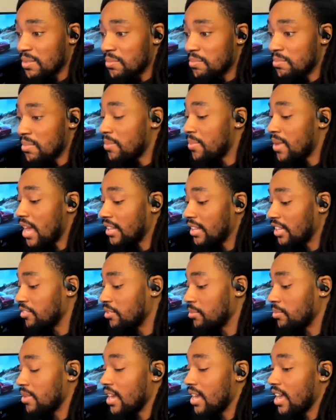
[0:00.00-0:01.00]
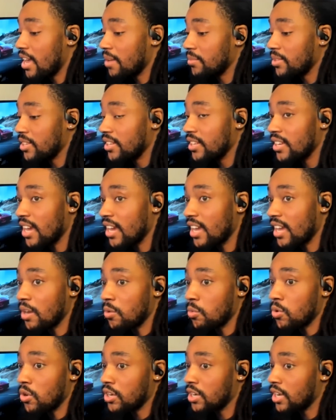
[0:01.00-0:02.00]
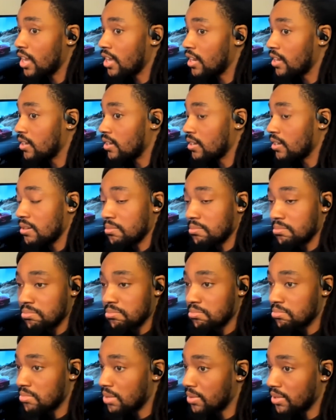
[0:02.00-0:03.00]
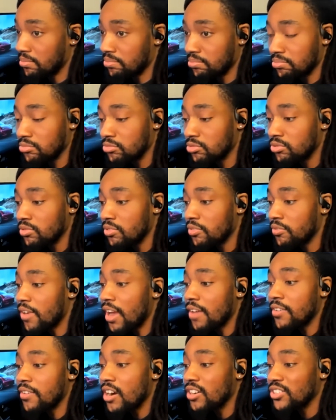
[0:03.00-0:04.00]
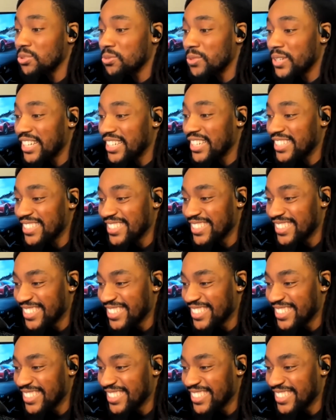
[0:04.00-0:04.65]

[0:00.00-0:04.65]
Maybe I live in Miami and I work at maybe 5 hours away,